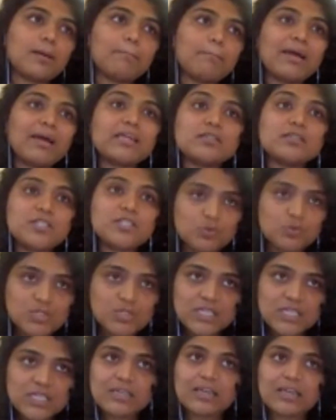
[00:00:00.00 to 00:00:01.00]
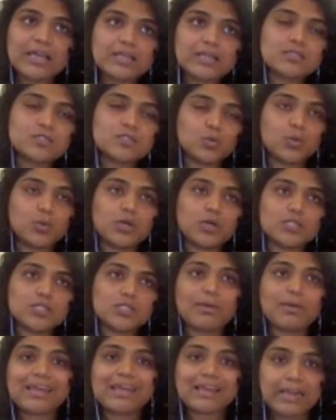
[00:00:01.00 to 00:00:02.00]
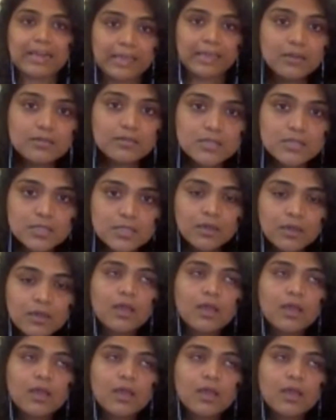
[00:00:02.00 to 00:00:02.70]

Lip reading: my duty lies towards my client.